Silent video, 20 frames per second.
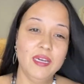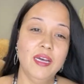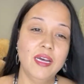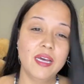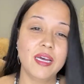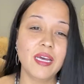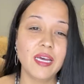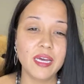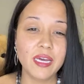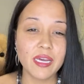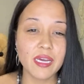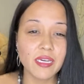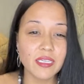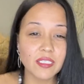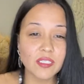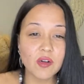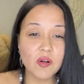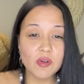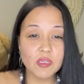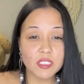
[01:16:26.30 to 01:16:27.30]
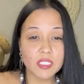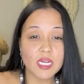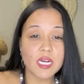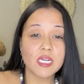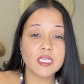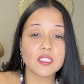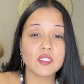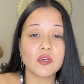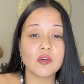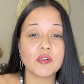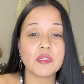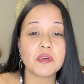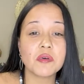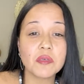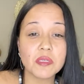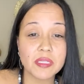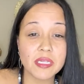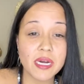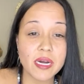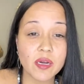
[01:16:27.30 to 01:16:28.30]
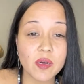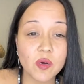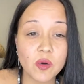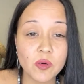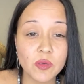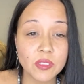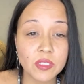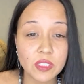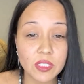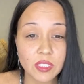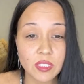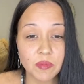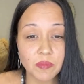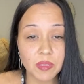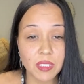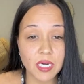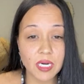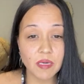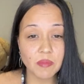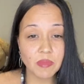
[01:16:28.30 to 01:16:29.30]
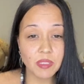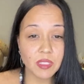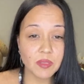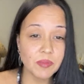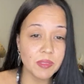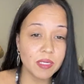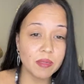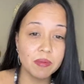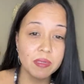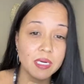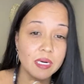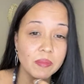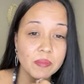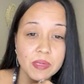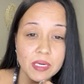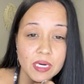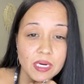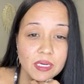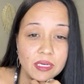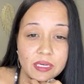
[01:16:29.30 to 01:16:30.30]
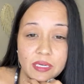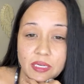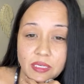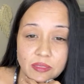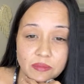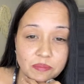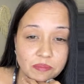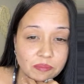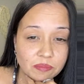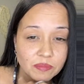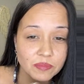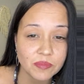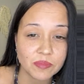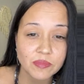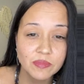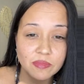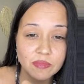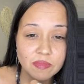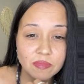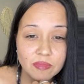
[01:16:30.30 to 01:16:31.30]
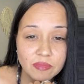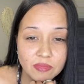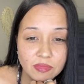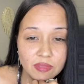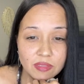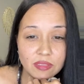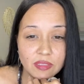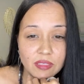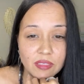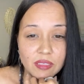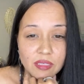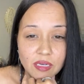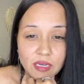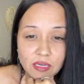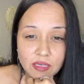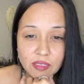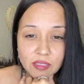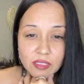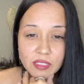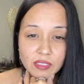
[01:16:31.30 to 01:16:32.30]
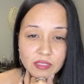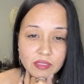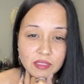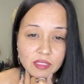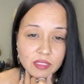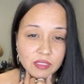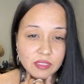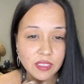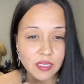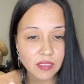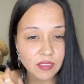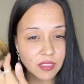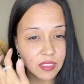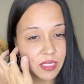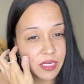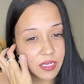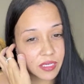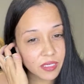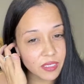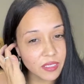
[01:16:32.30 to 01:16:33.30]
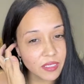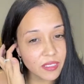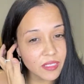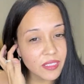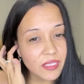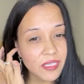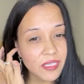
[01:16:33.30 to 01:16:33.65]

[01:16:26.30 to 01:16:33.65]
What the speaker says: Hey, as long as I could turn that coal into some diamonds, baby, hey, I'll take it.